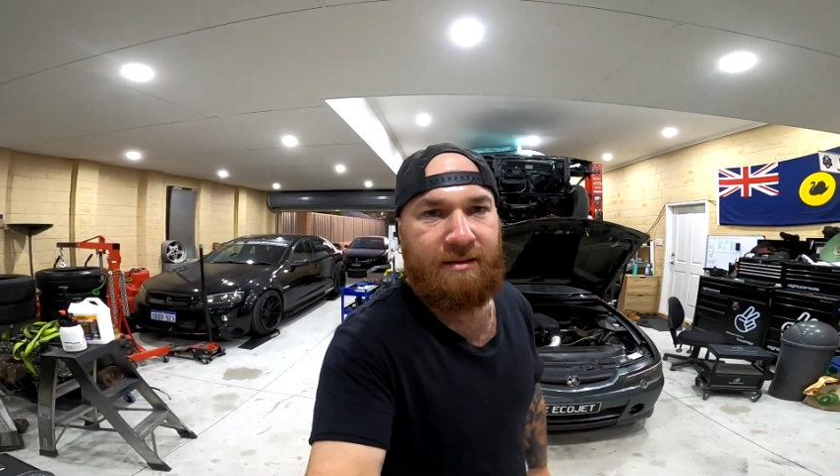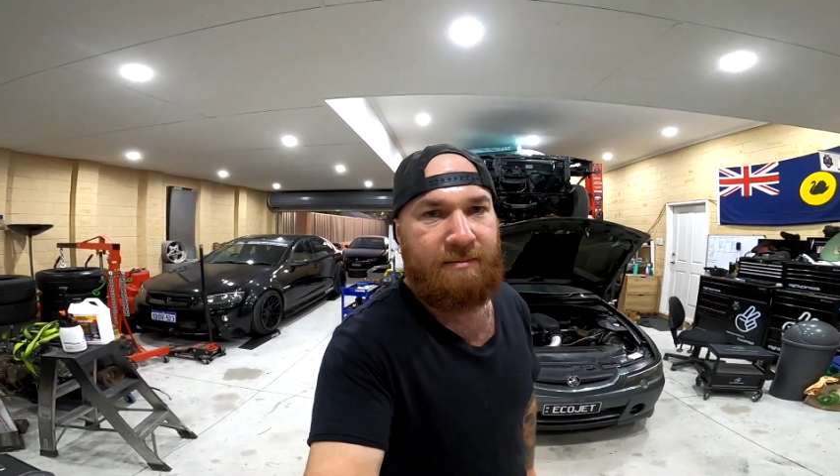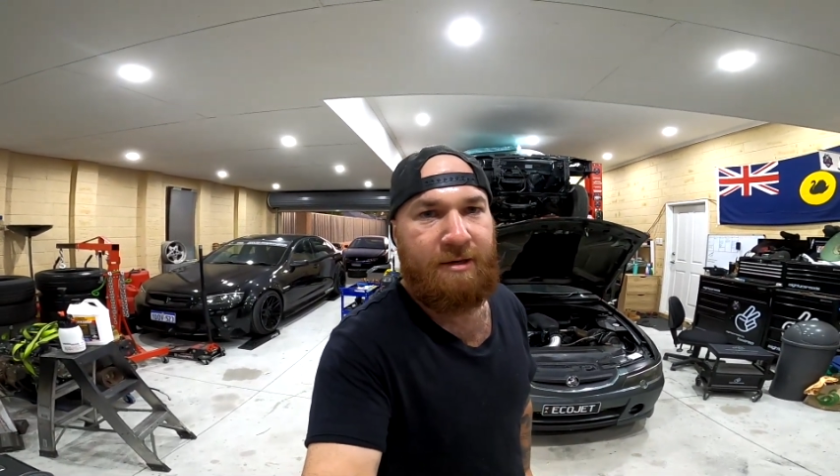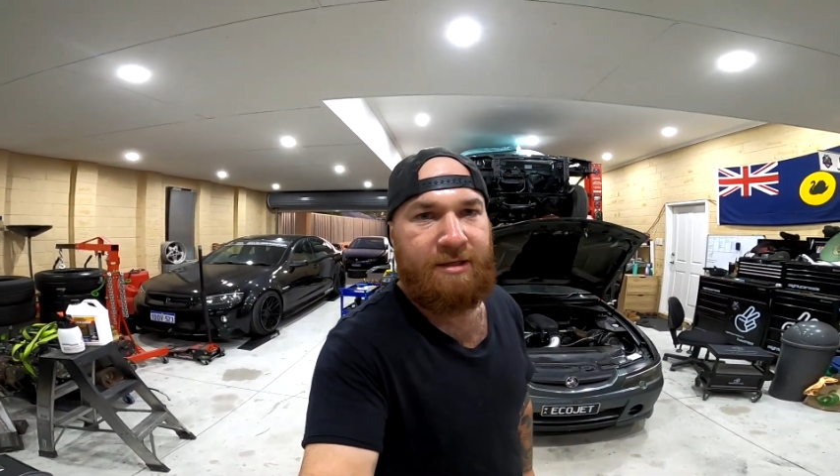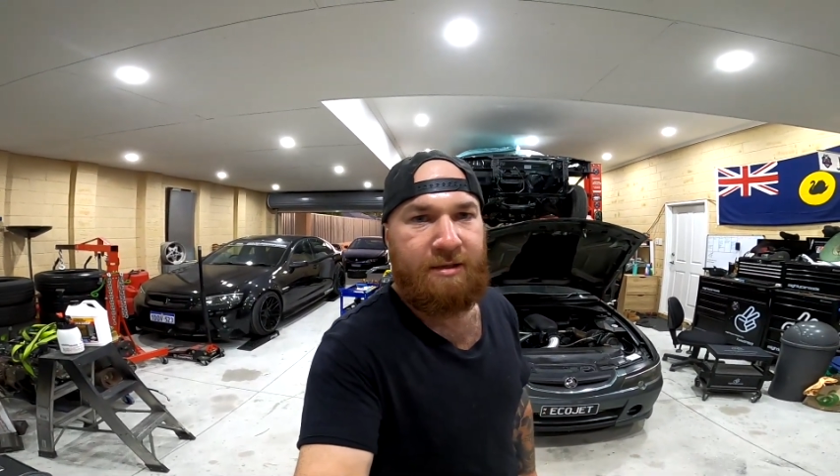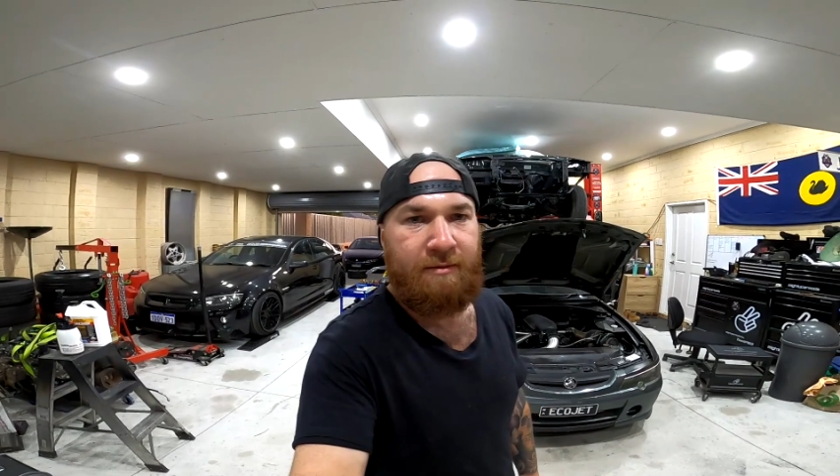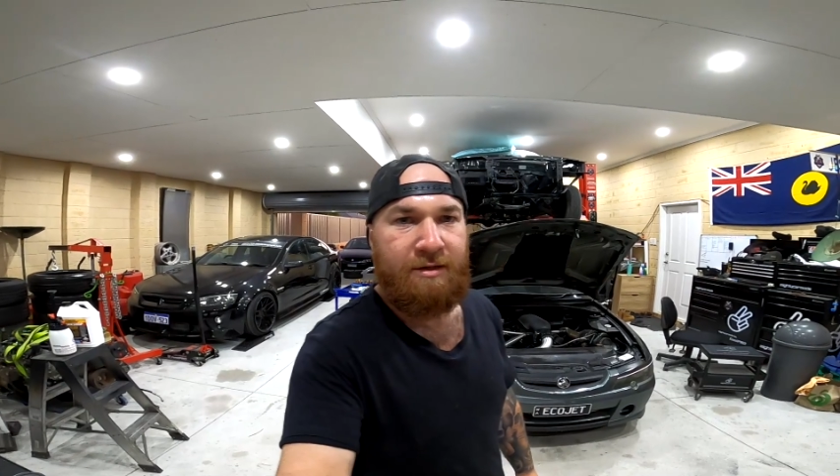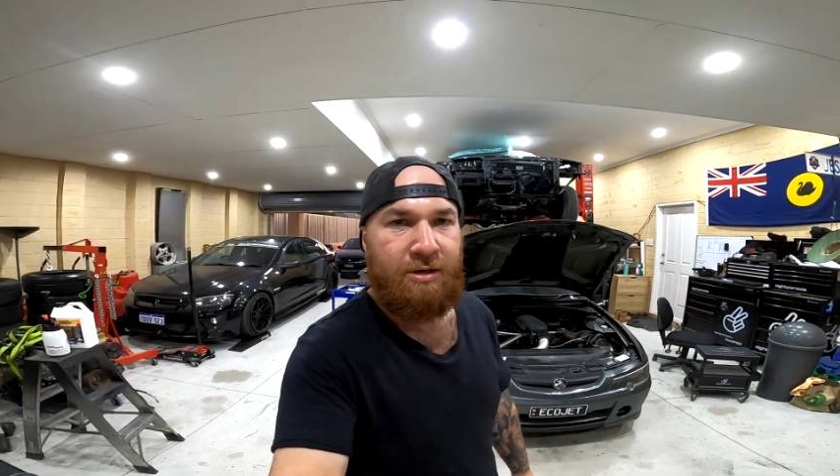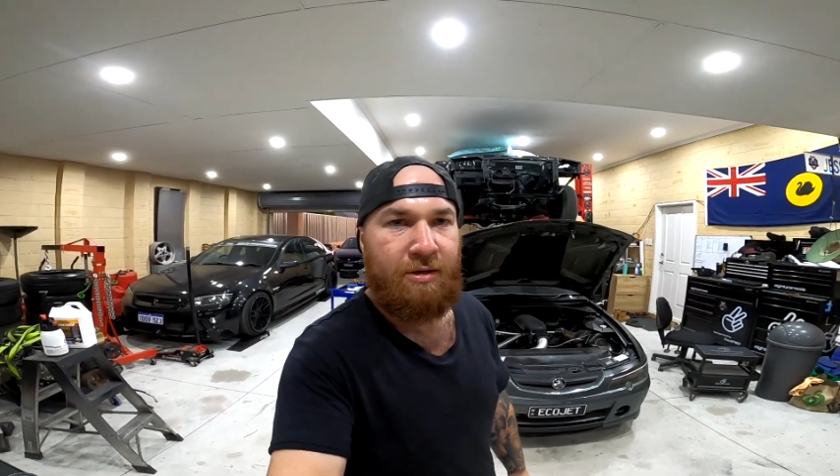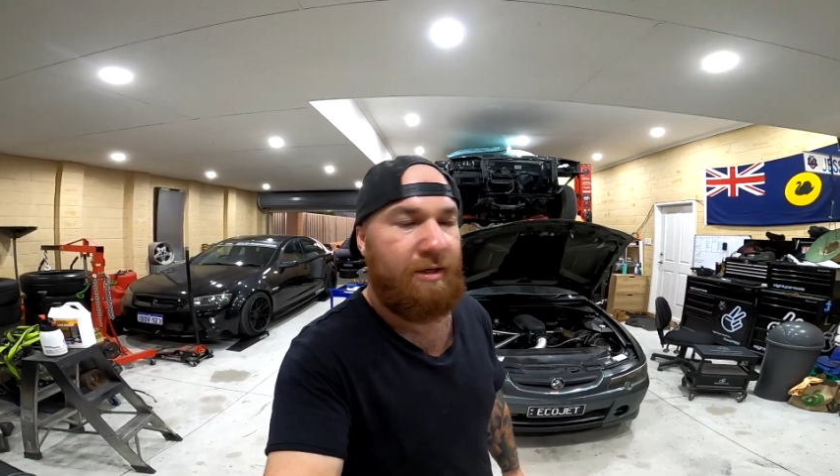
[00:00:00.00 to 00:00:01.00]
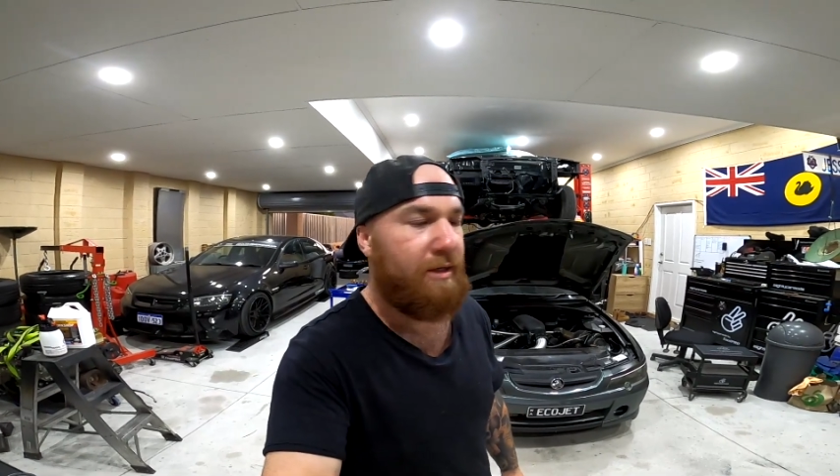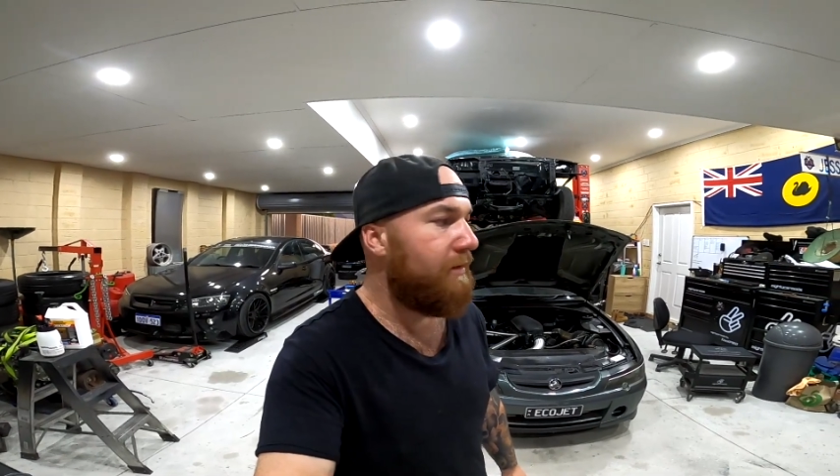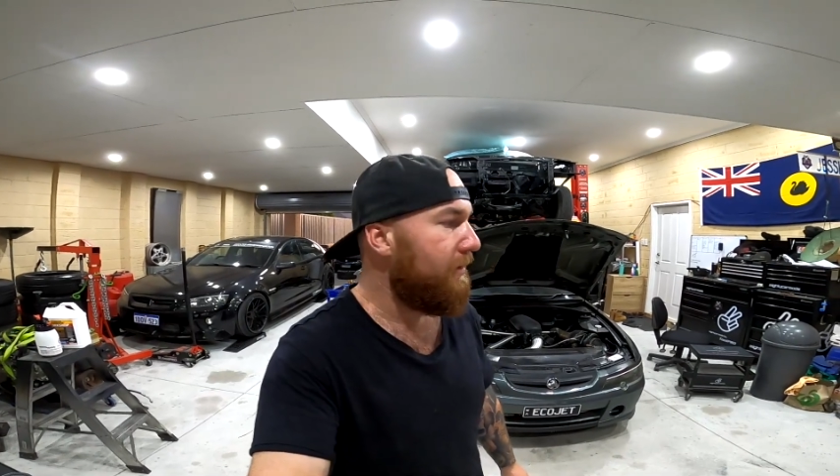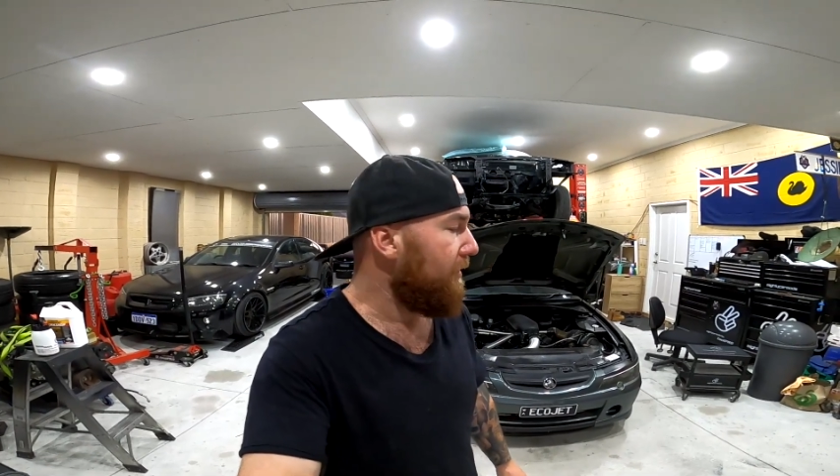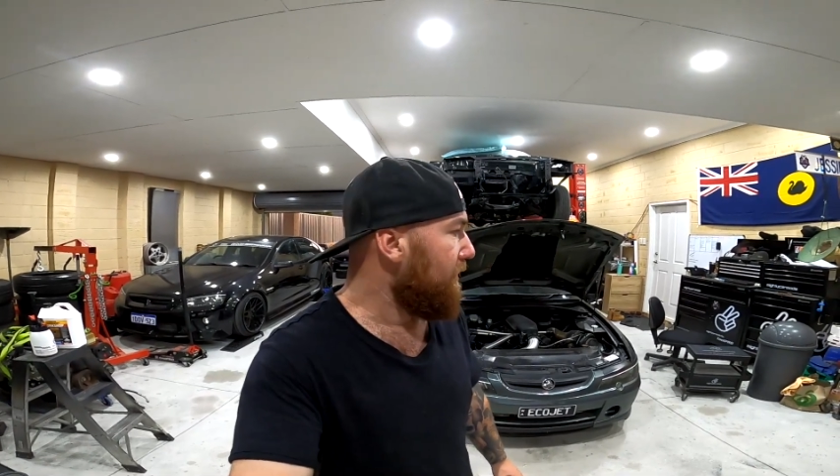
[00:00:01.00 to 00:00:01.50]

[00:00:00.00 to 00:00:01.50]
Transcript: especially when tuning